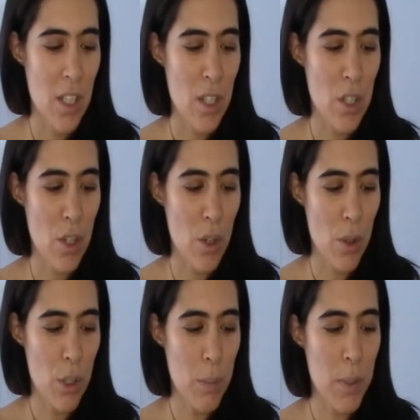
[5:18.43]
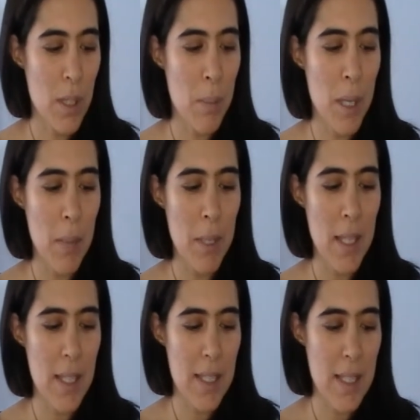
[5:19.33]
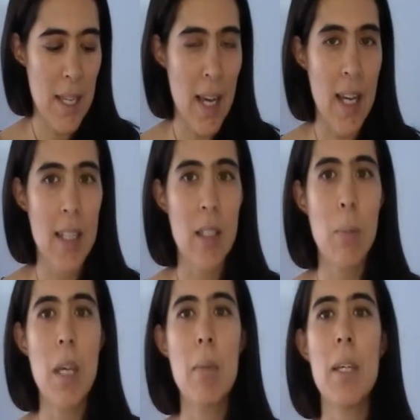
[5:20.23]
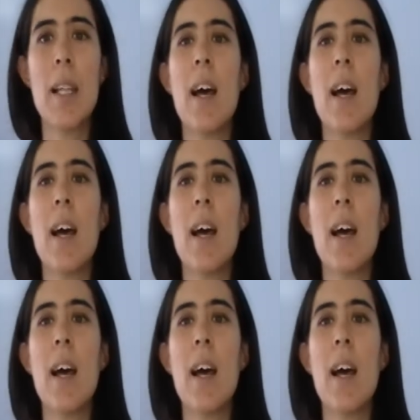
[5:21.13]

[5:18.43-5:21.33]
So you put the baby inside and the baby